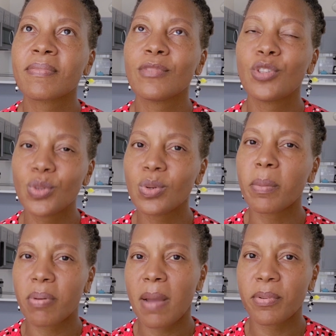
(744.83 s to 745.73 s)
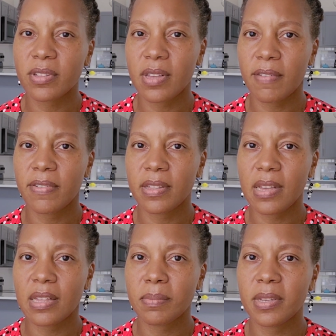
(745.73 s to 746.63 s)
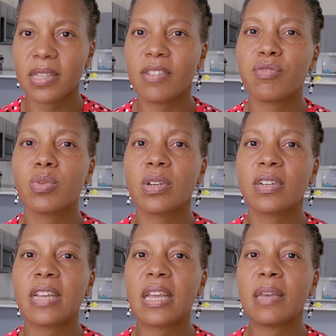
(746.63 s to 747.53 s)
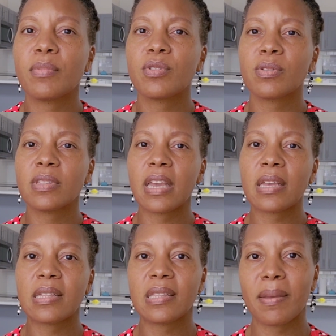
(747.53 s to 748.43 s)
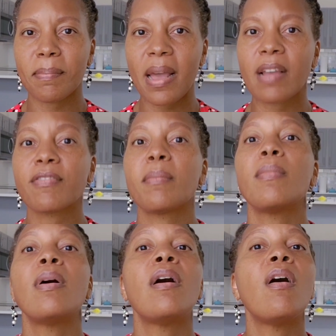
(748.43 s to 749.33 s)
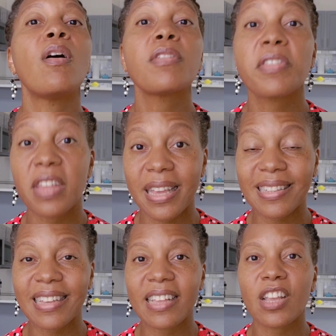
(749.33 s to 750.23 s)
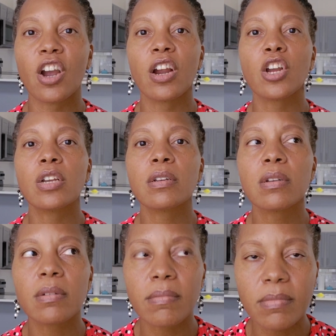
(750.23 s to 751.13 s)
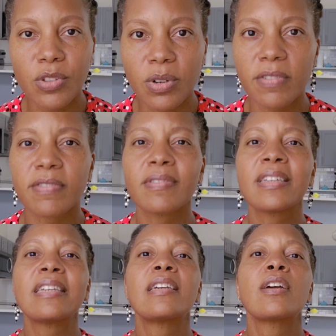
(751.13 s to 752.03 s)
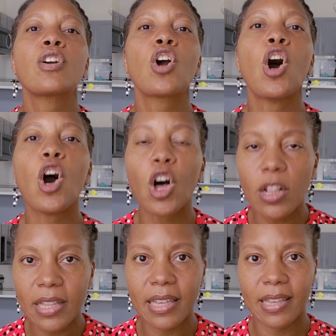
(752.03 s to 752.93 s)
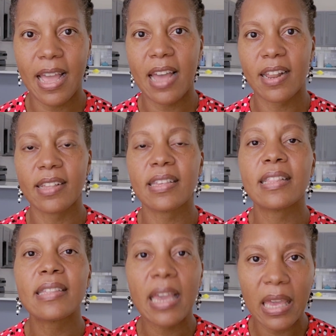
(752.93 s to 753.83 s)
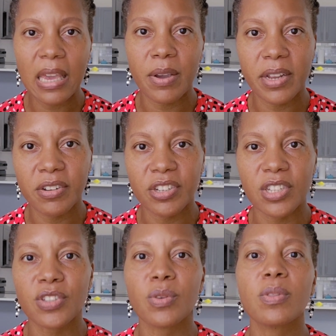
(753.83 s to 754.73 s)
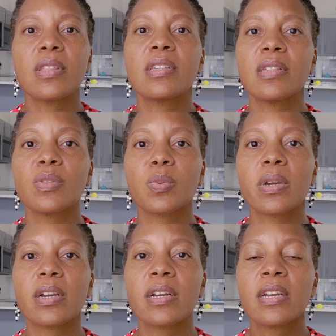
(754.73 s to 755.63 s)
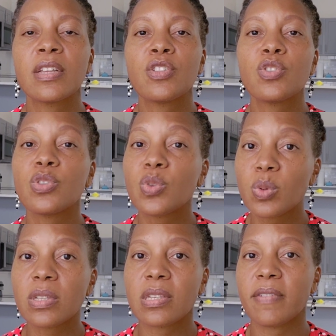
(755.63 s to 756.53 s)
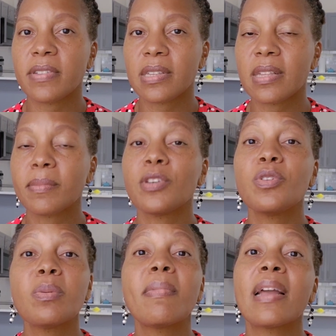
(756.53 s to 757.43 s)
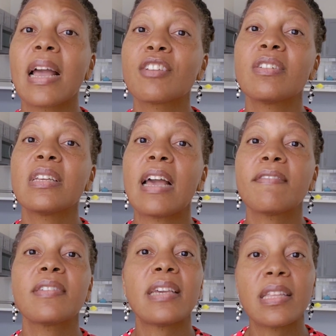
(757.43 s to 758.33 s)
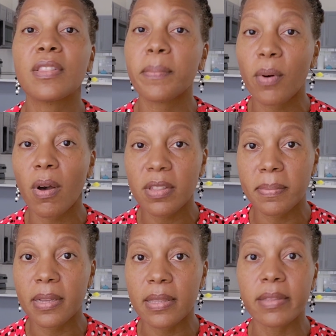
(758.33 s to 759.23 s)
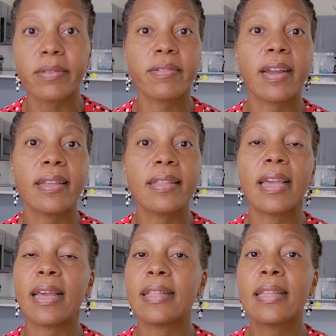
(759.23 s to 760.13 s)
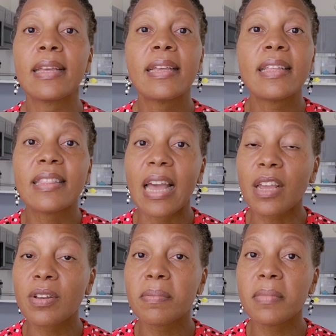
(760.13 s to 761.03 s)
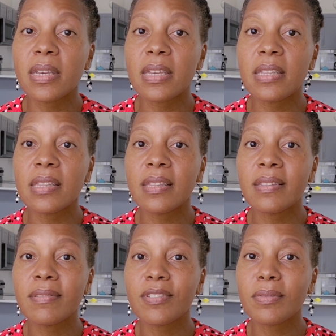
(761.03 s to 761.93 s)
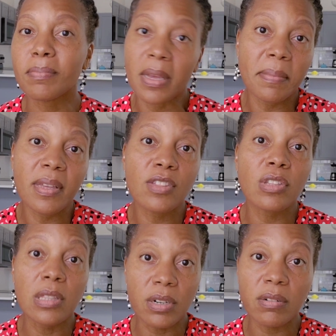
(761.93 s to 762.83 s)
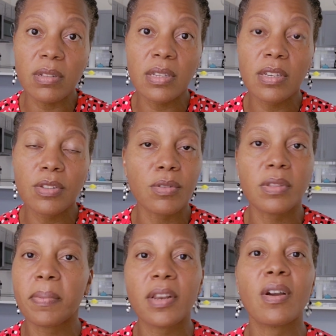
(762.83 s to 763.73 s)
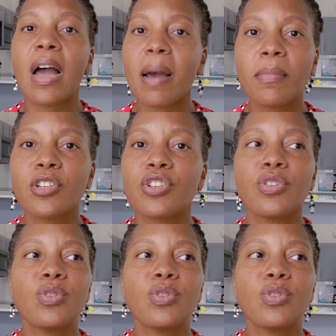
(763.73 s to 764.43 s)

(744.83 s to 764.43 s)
do a proper self-assessment if we are not able to take a step back from all the things that are sort of calling at us and taking our energy. So this is where, to do a self-assessment, you might actually have to hit the pause button, right? And that could mean maybe it's literally, depending on how much